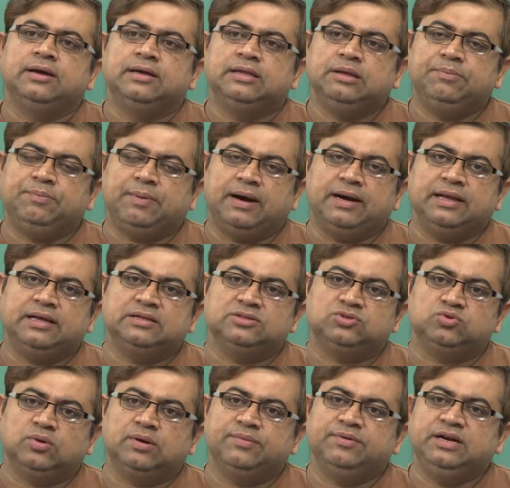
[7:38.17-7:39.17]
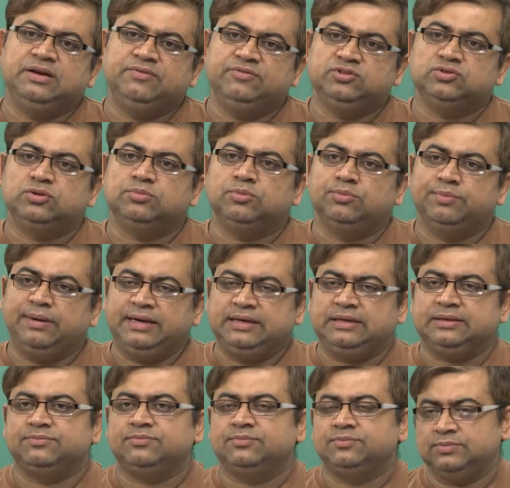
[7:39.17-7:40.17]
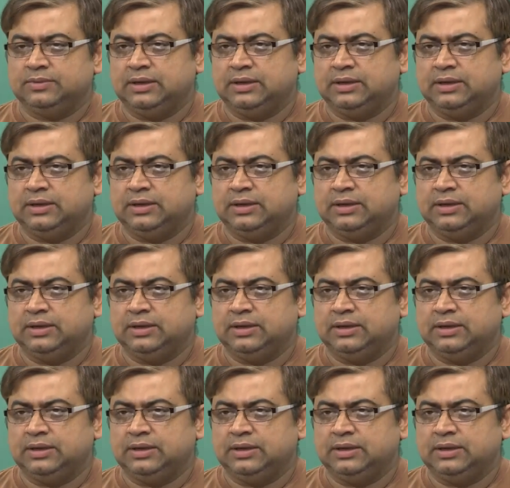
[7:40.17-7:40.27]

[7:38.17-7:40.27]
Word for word: the particles to have individual momentum.